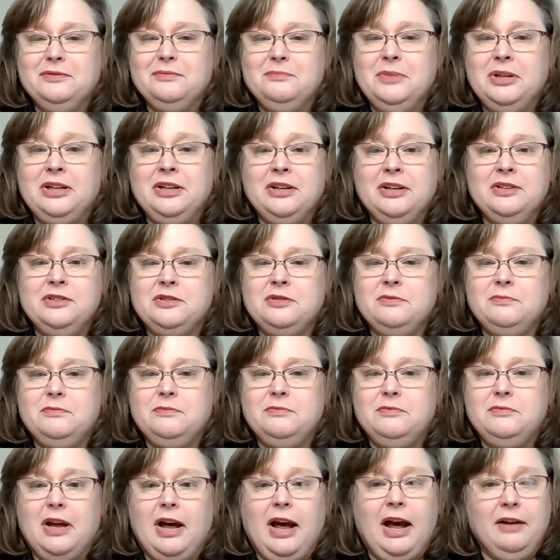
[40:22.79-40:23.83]
because
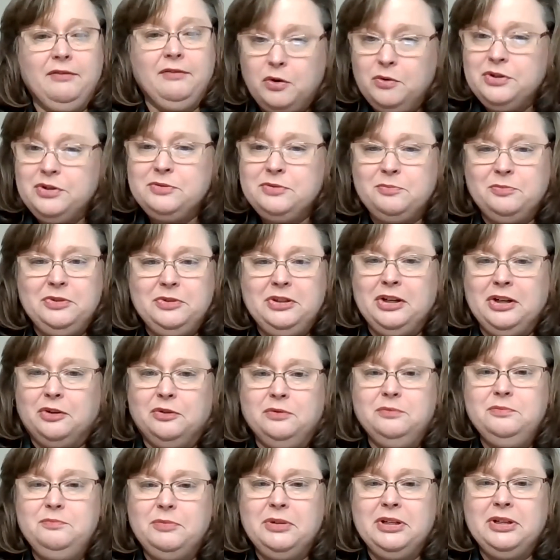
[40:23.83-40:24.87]
I've always,
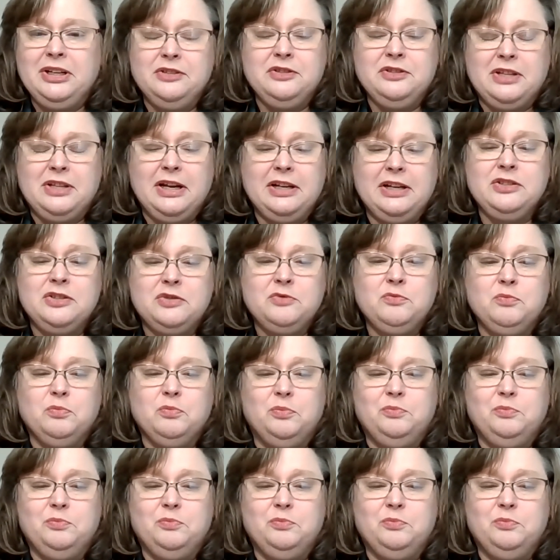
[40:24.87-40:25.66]
because that's